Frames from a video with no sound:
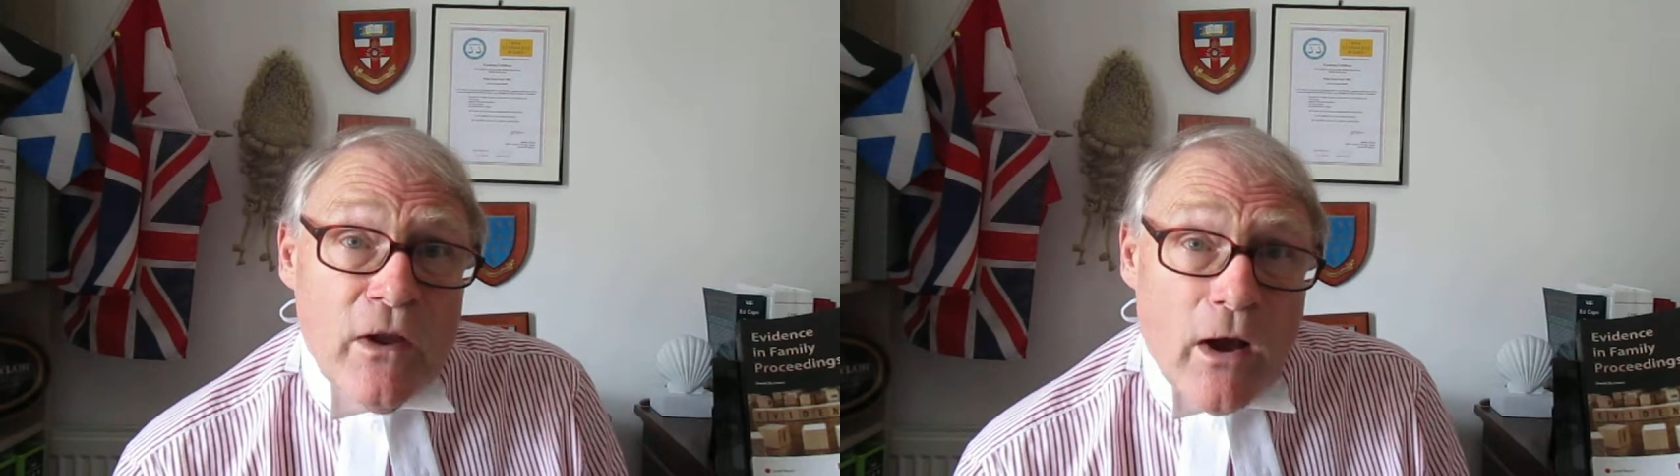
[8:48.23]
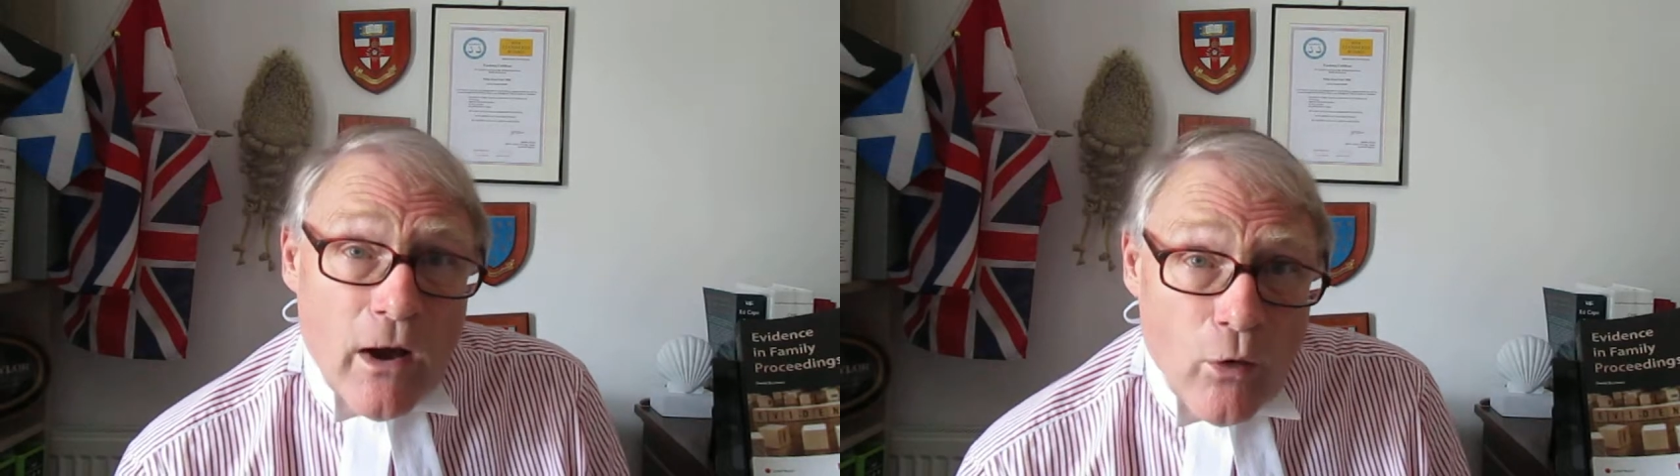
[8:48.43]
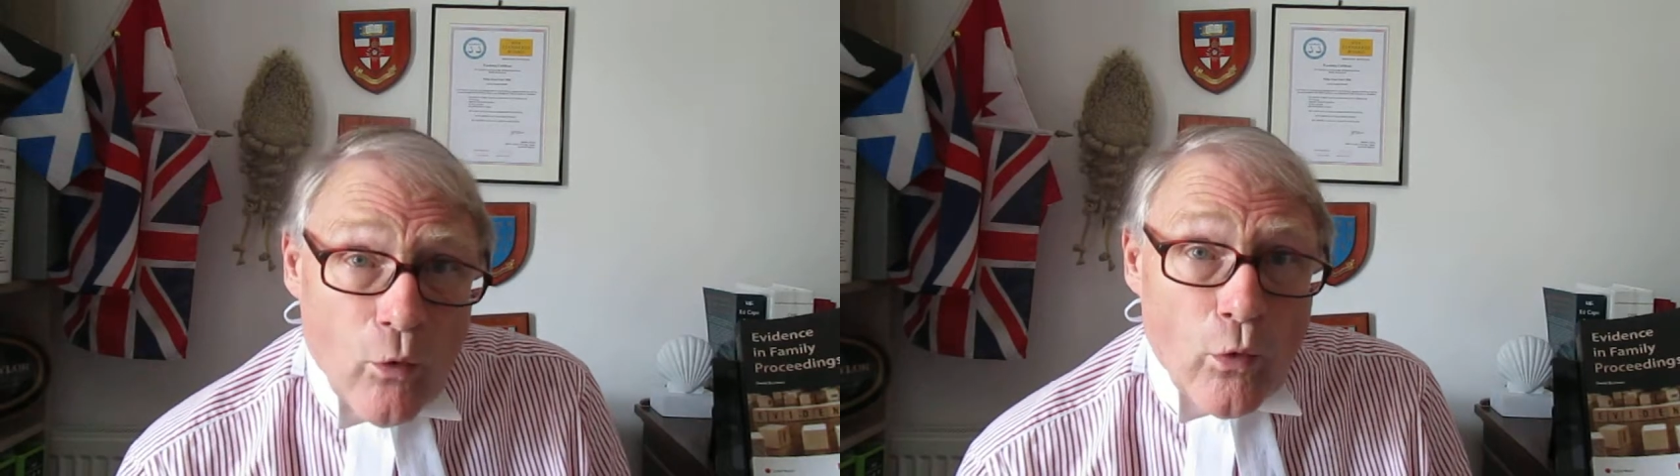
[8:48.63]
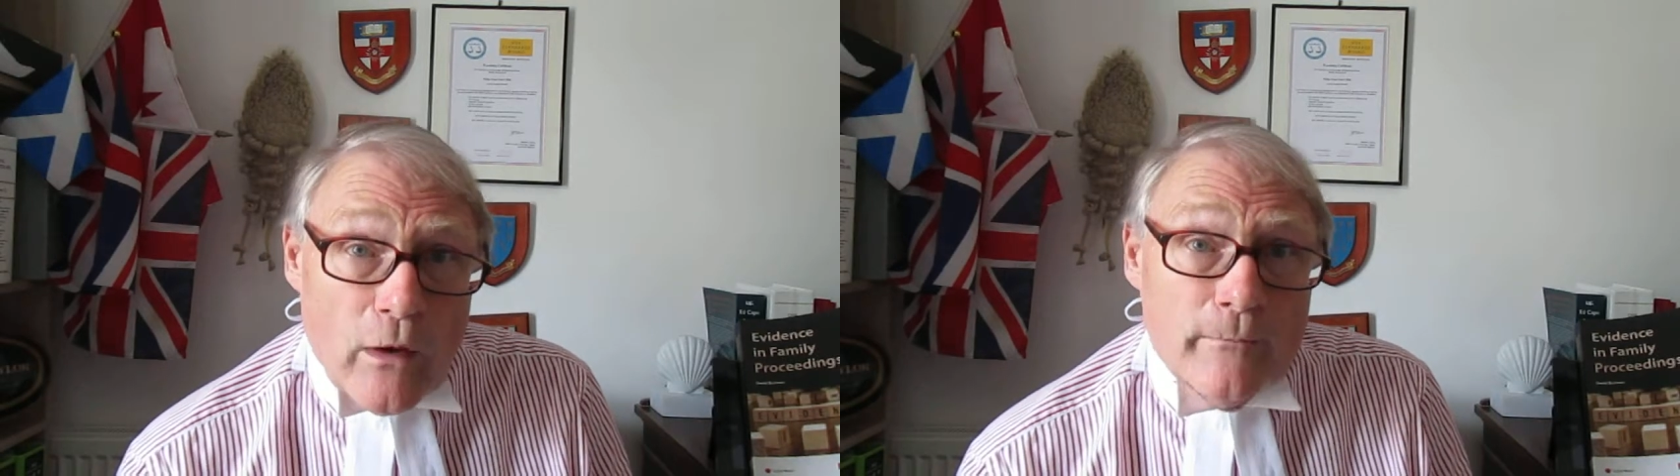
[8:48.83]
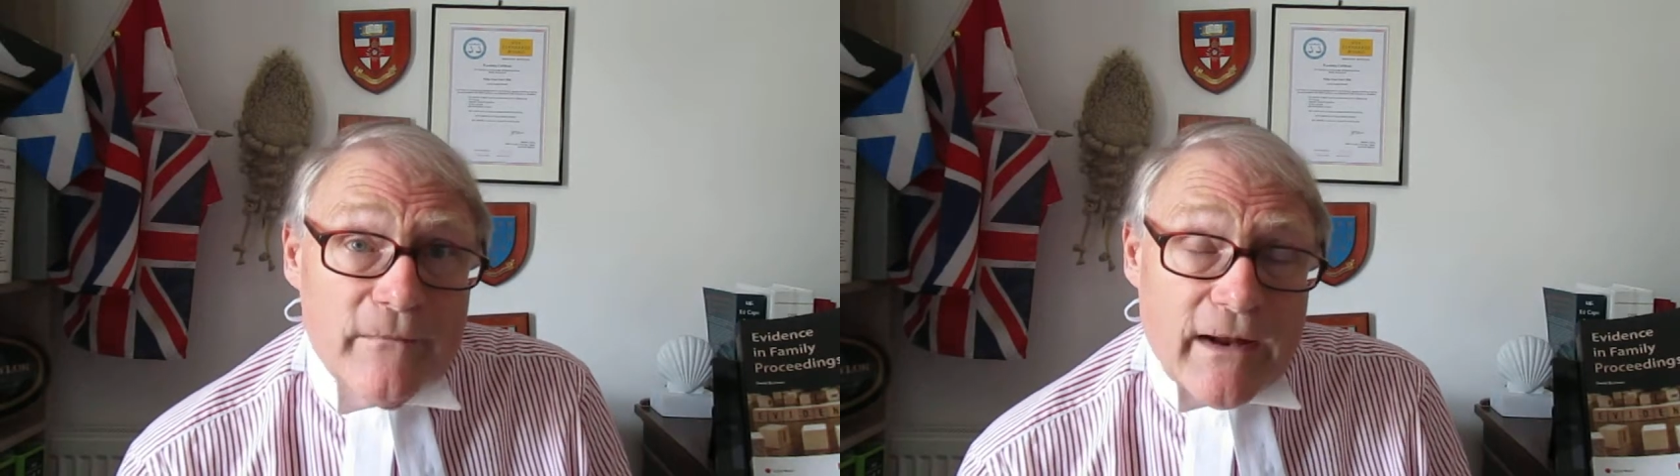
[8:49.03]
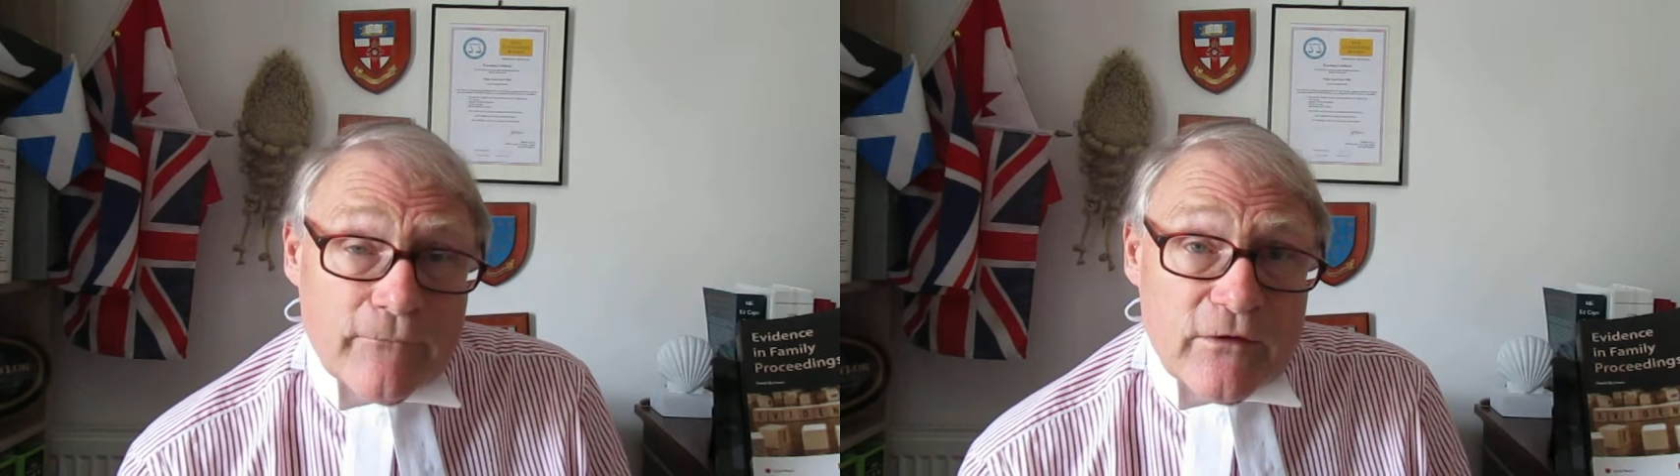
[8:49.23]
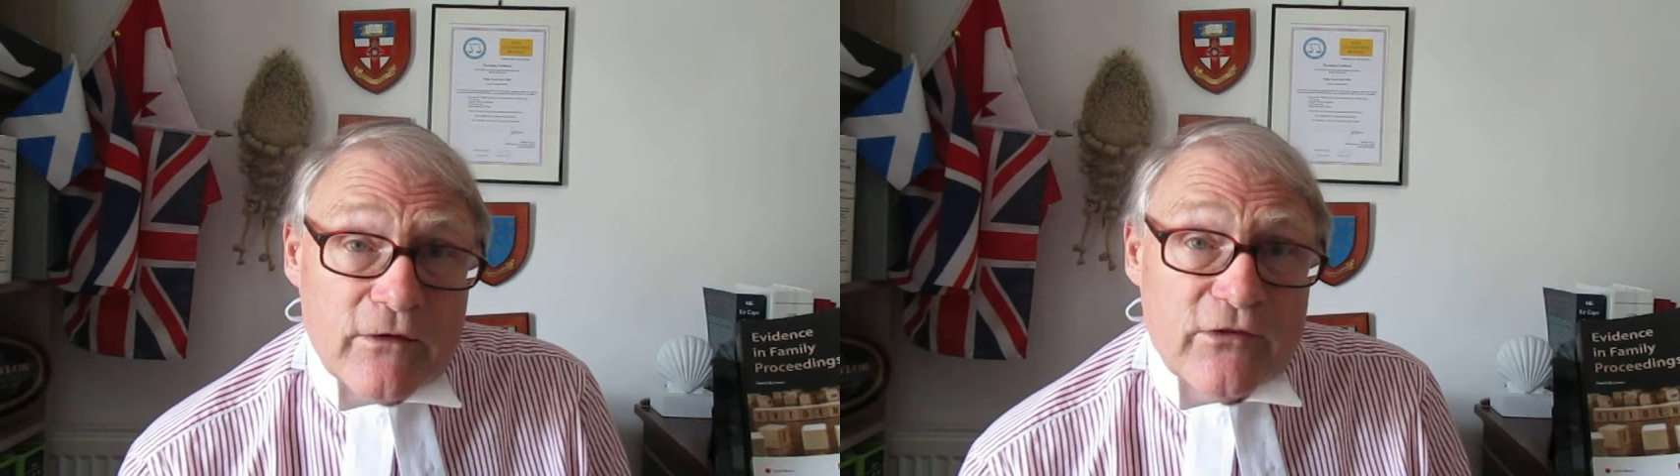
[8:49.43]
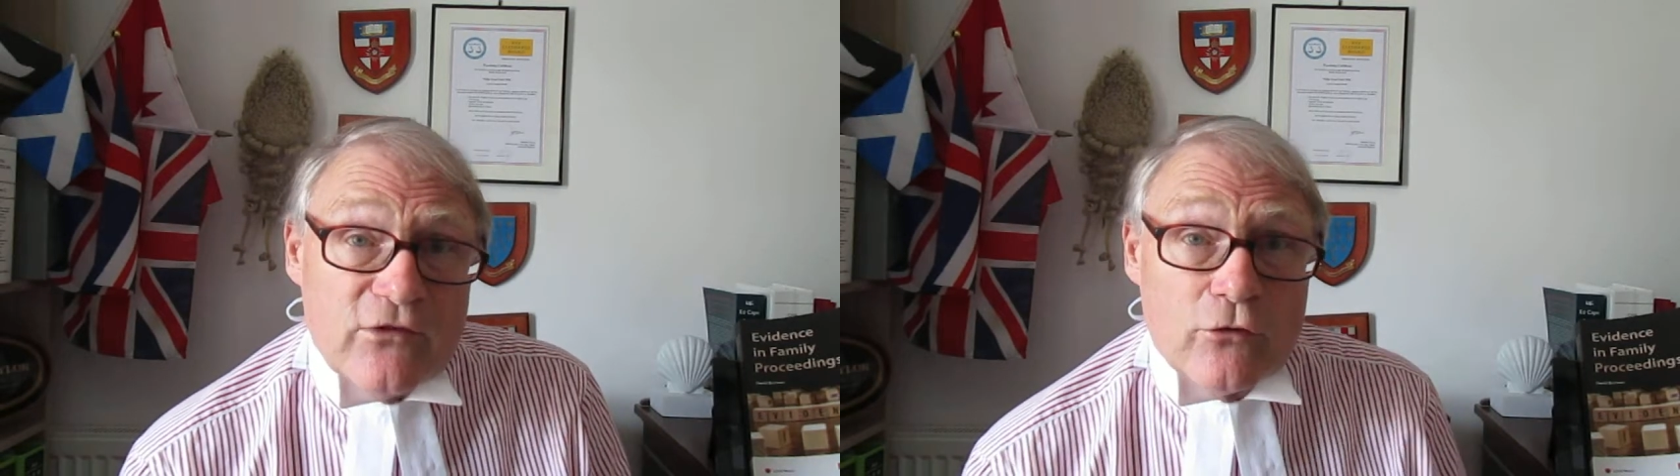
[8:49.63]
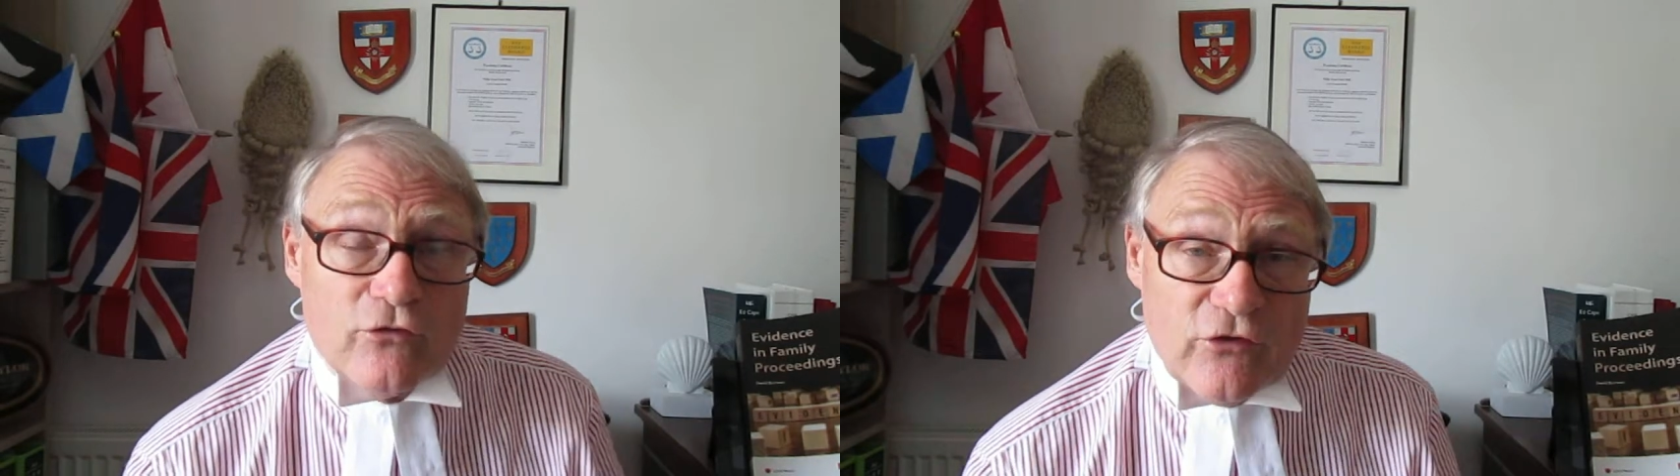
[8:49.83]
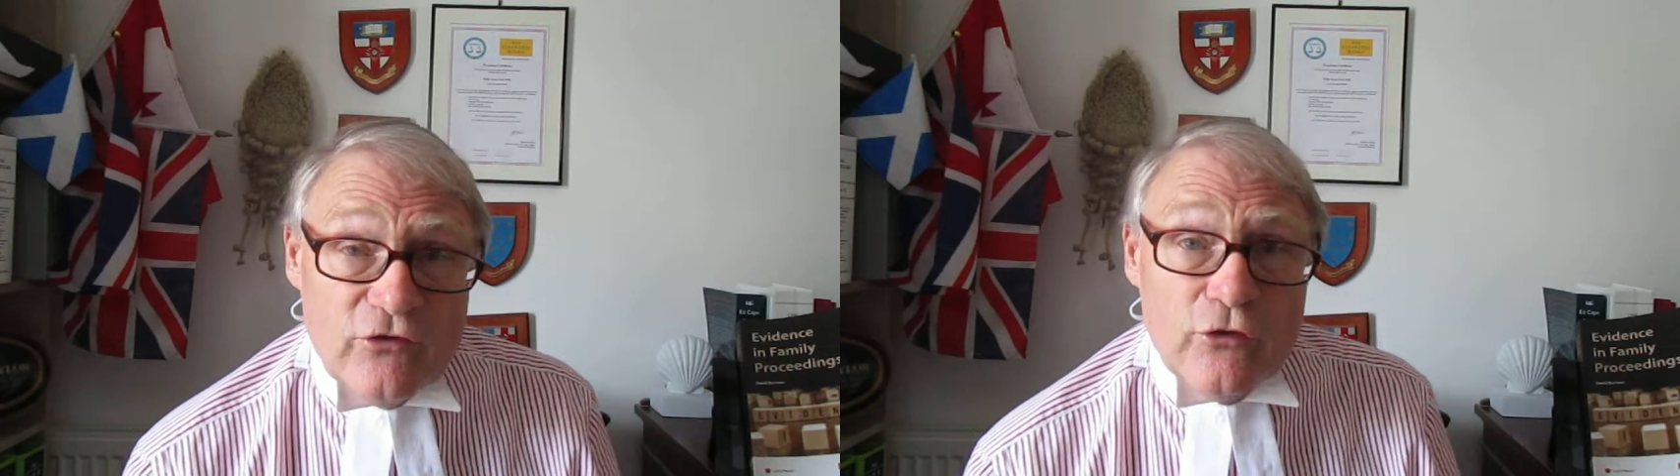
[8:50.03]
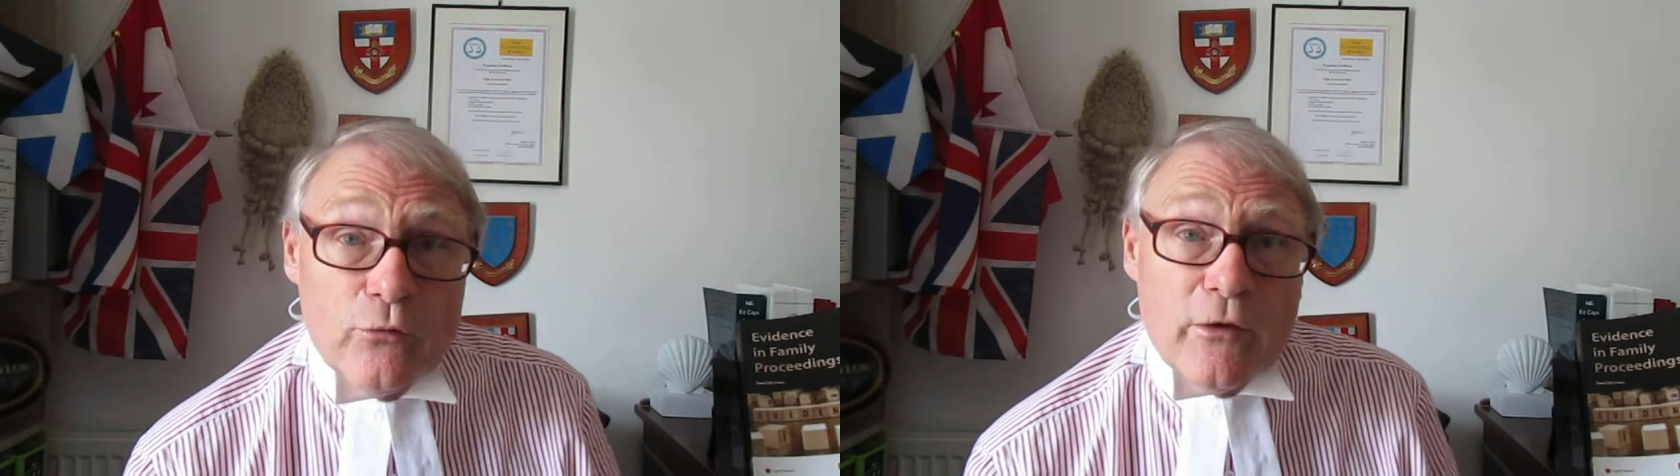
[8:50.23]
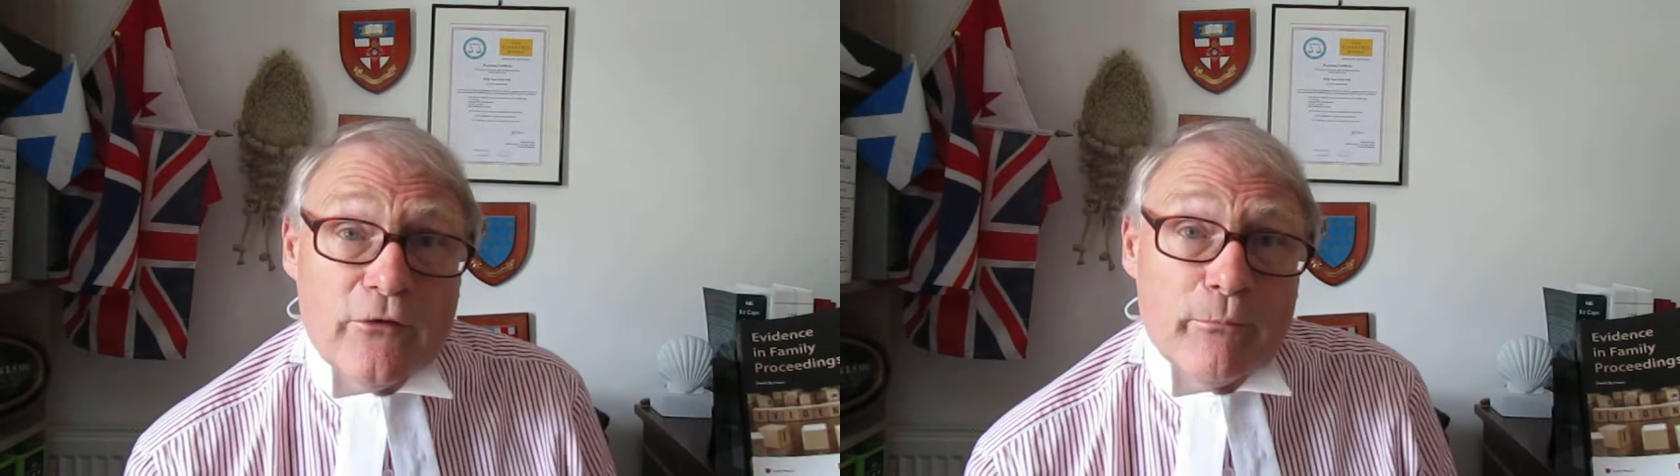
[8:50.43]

uh, all advocates, not just new ones,